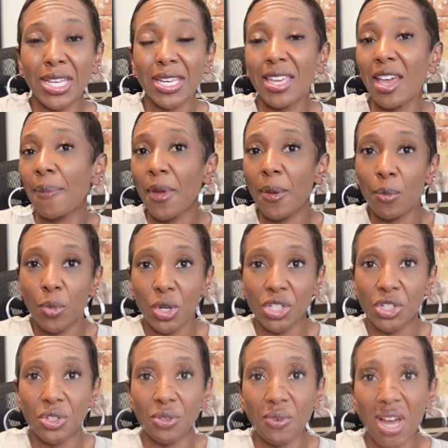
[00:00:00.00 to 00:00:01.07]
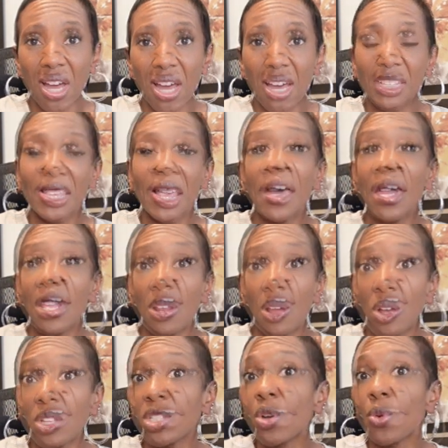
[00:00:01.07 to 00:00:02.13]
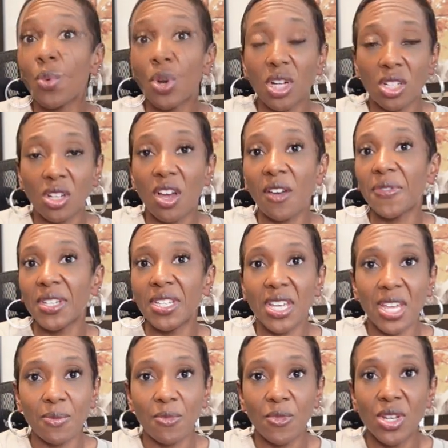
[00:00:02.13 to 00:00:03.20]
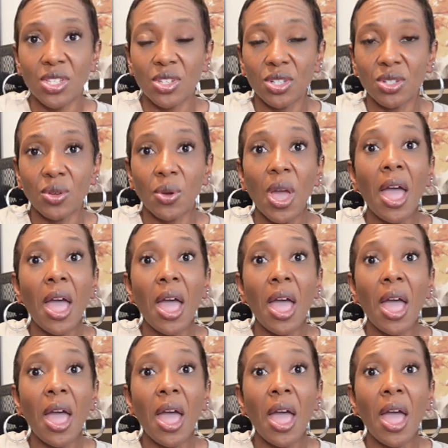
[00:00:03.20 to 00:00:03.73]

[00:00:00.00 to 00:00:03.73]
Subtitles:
It kept it moisturized, but it also worked off the tape residue.